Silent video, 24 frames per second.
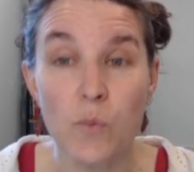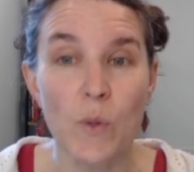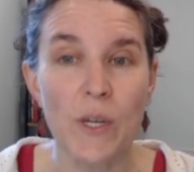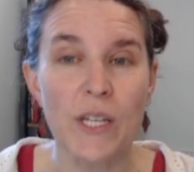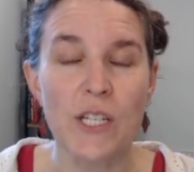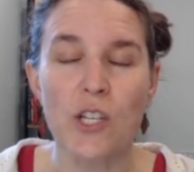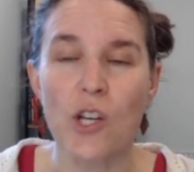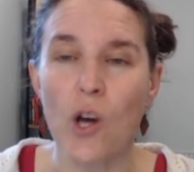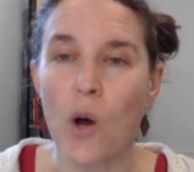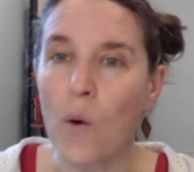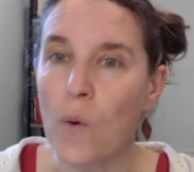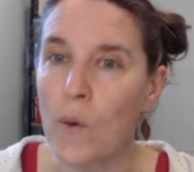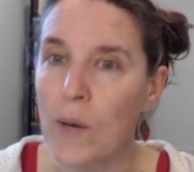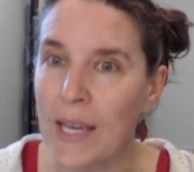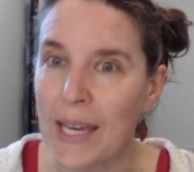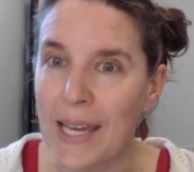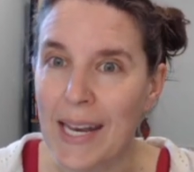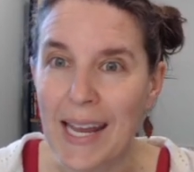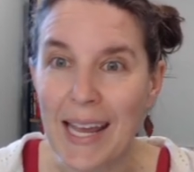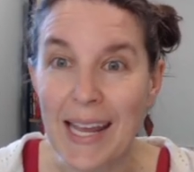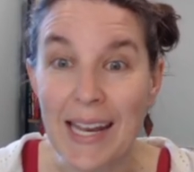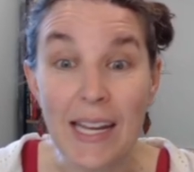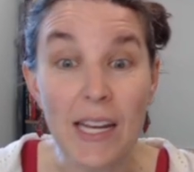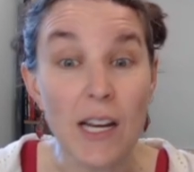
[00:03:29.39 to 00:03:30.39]
We don't get
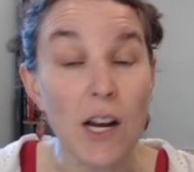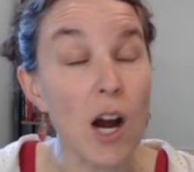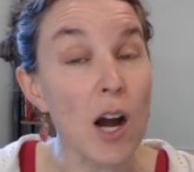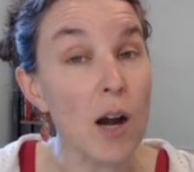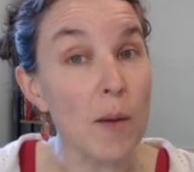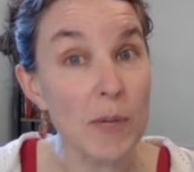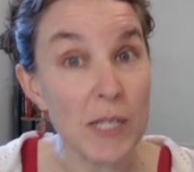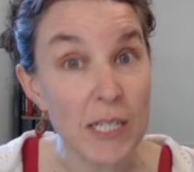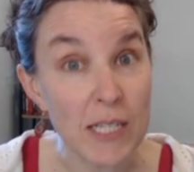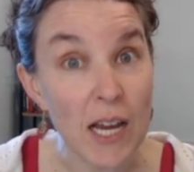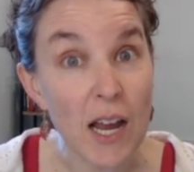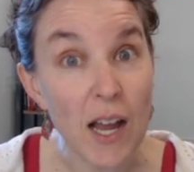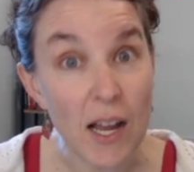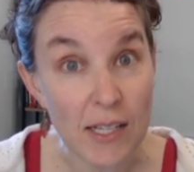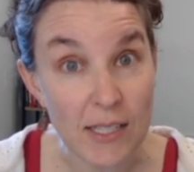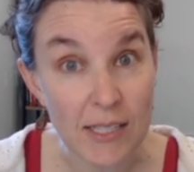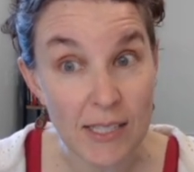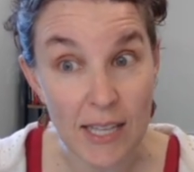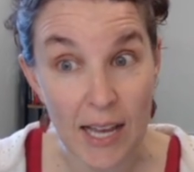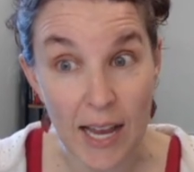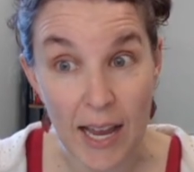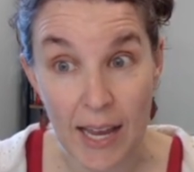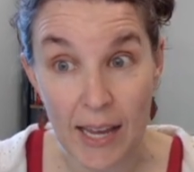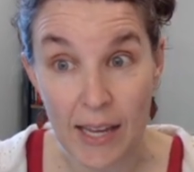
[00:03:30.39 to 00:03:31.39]
any carbon
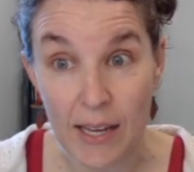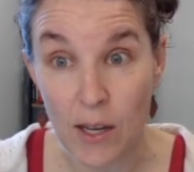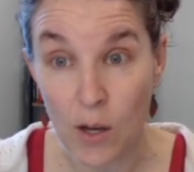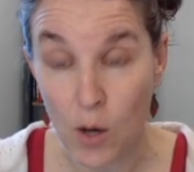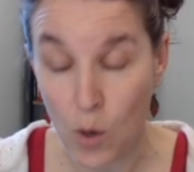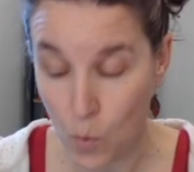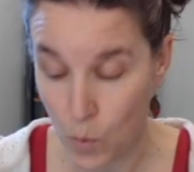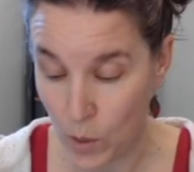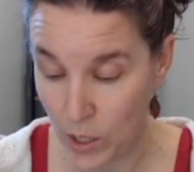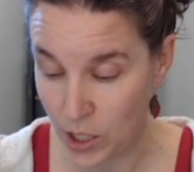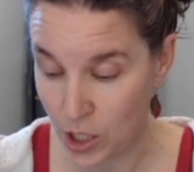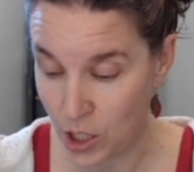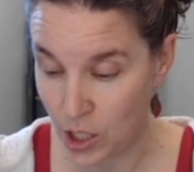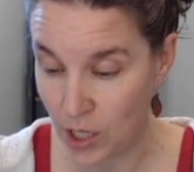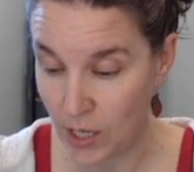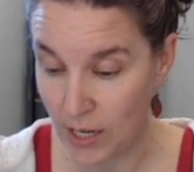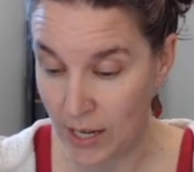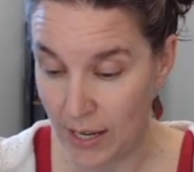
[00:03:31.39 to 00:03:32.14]
dioxide, which,